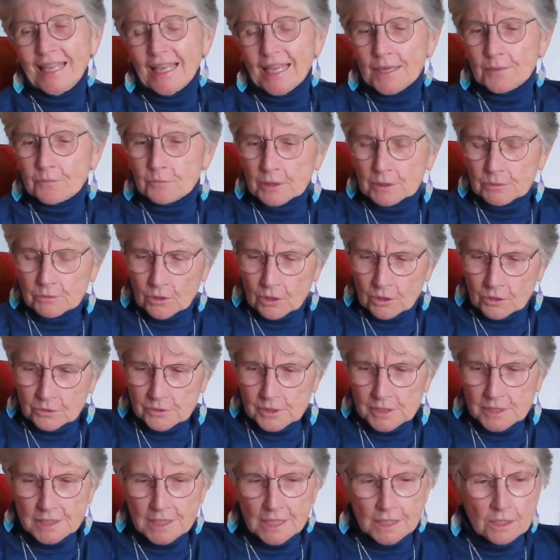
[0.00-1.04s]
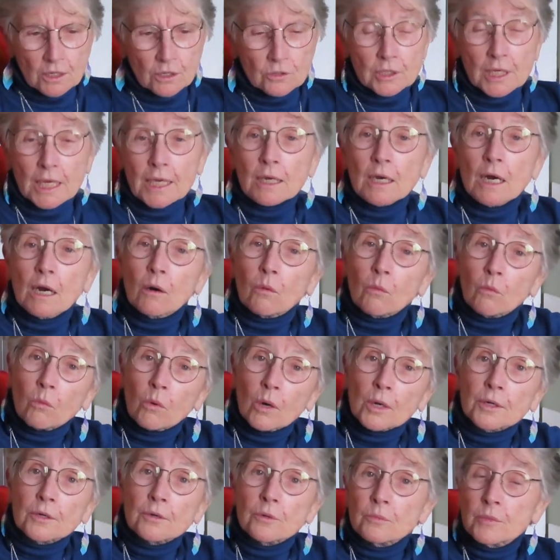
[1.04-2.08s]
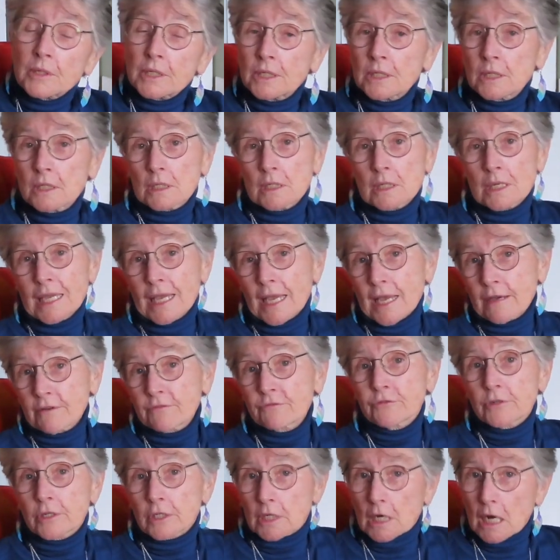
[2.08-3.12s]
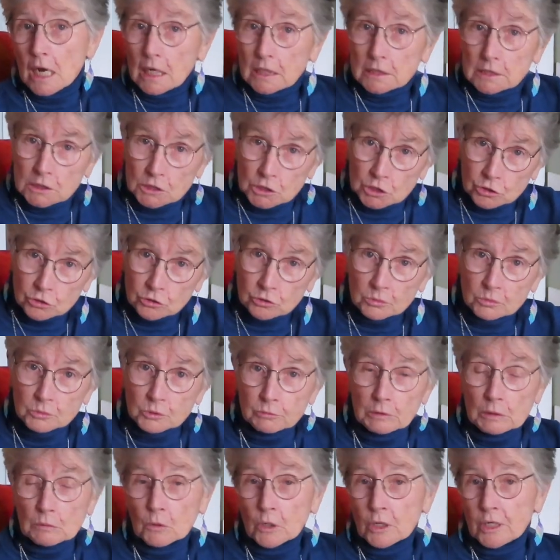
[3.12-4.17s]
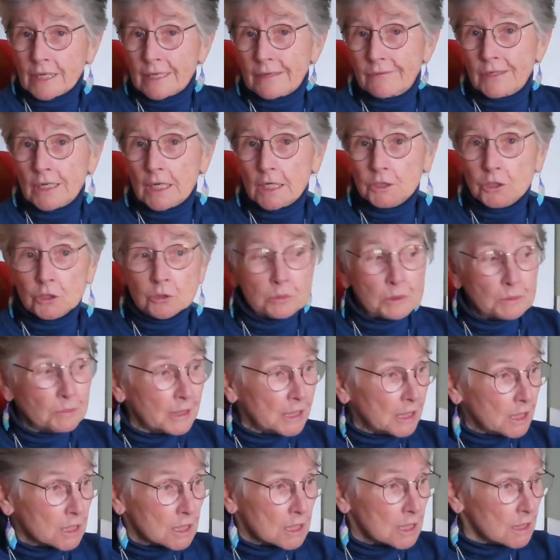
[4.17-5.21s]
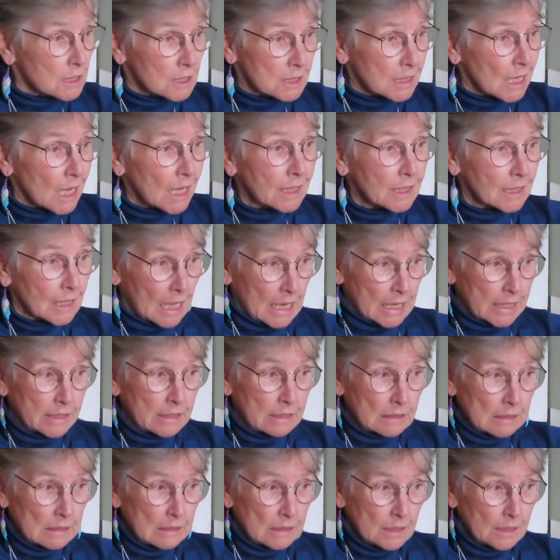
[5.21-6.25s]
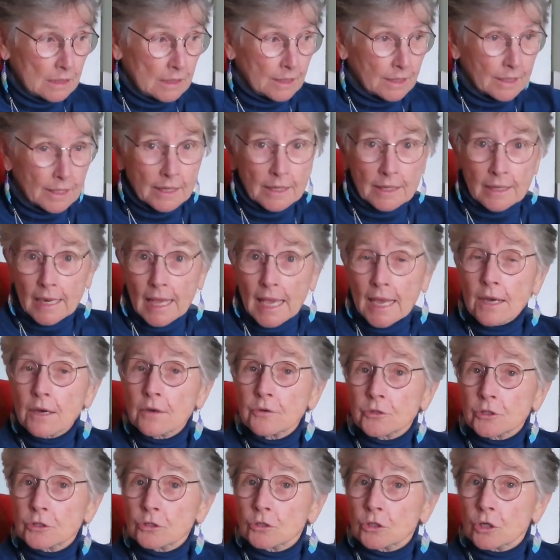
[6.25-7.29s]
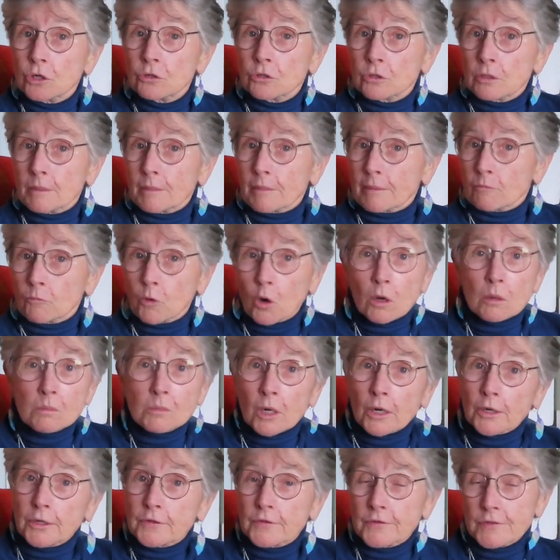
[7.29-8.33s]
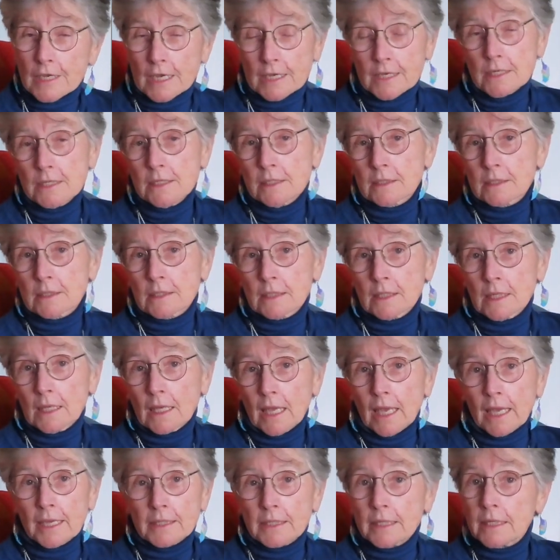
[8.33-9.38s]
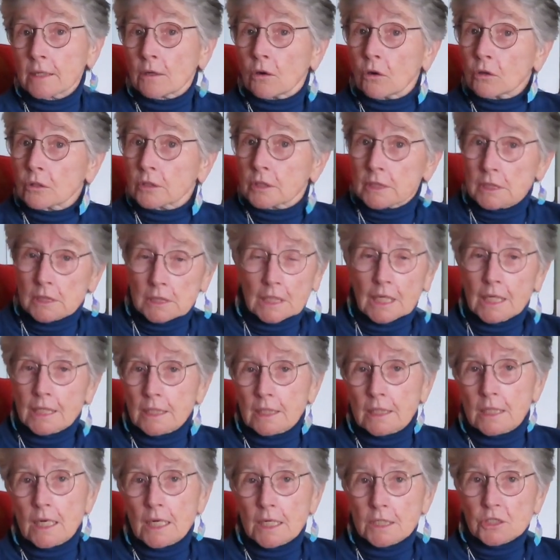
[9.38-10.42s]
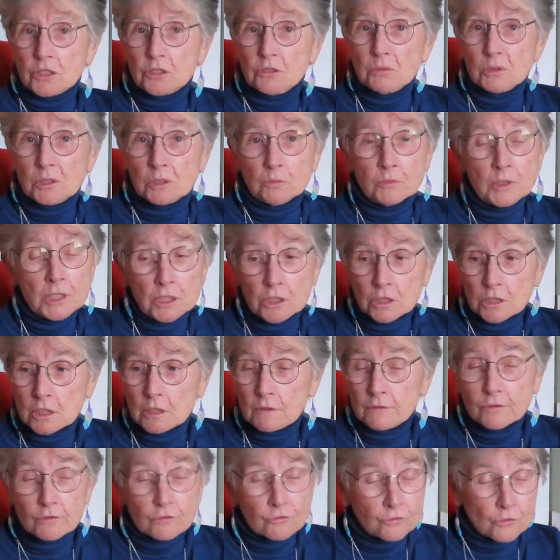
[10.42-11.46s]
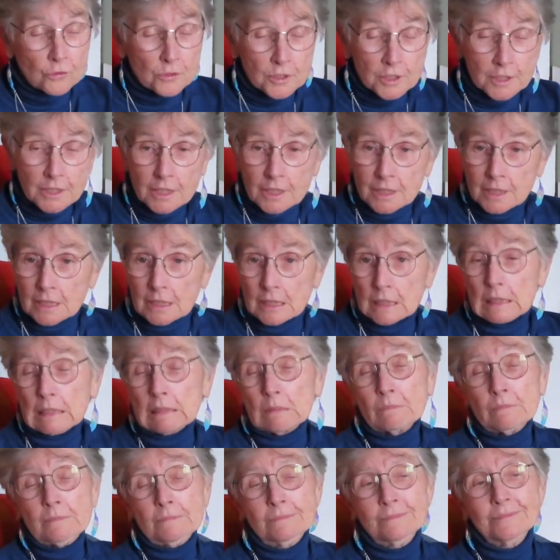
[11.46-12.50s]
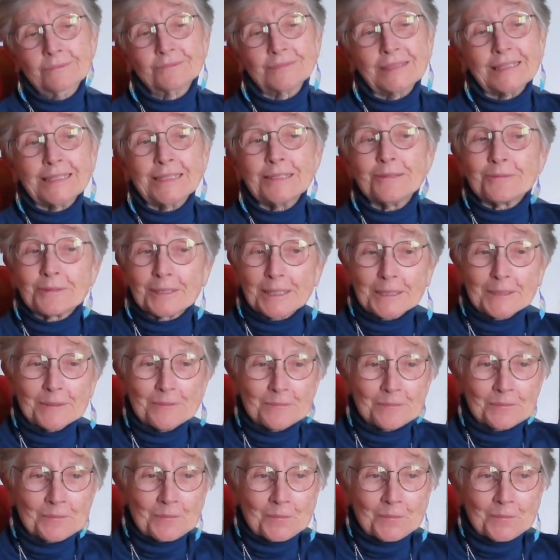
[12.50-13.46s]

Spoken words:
And we were always saying, okay, what are we gonna have for costumes? We wanna have costumes, because it's not like now you'd go to Walmart, say, and get all these kind of costumes, and we couldn't have afforded it then, anyway.